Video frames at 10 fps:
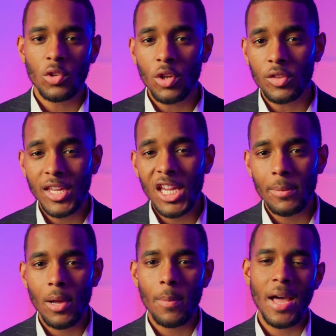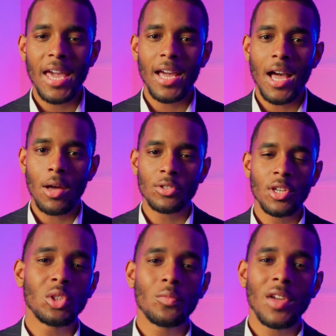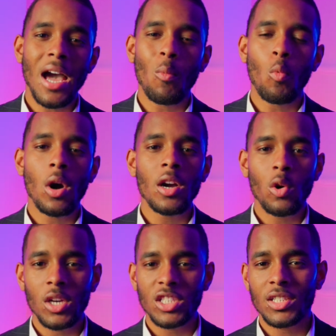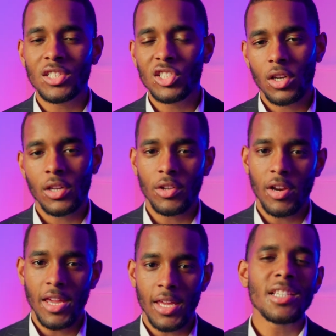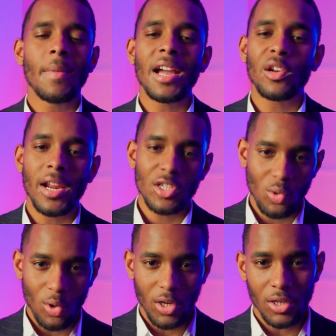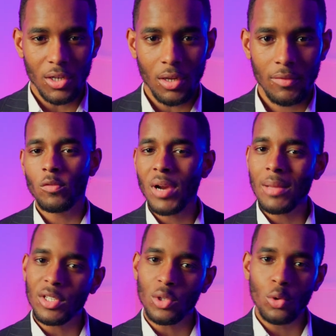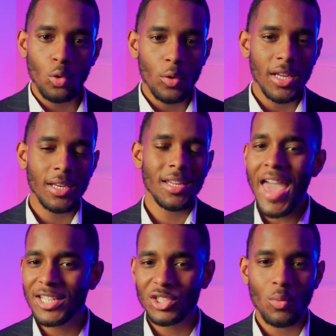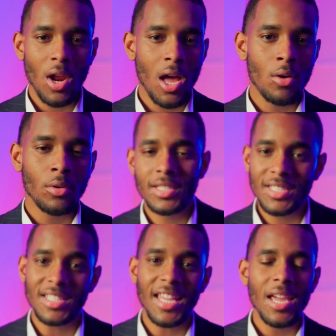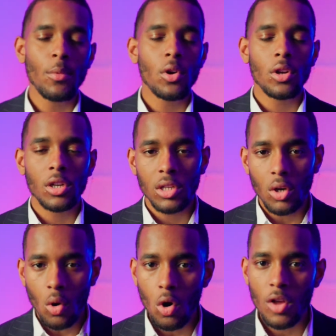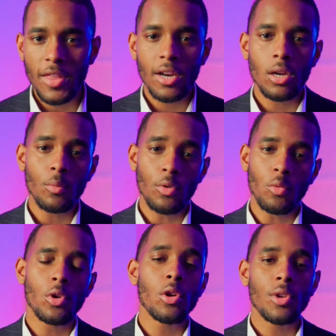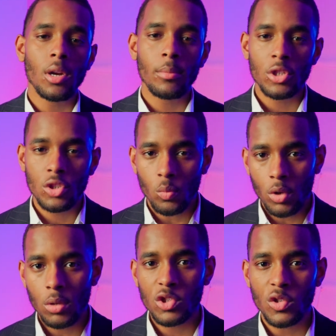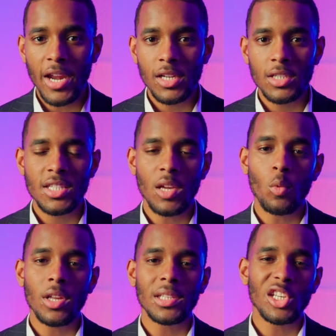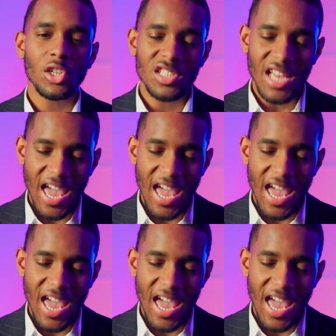So you're thinking about buying a house, but you've got one question stuck in your head. Is my credit score good enough? You've probably Googled it, asked around. Today, we're going to clear all that up with real numbers, real strategies, and what lenders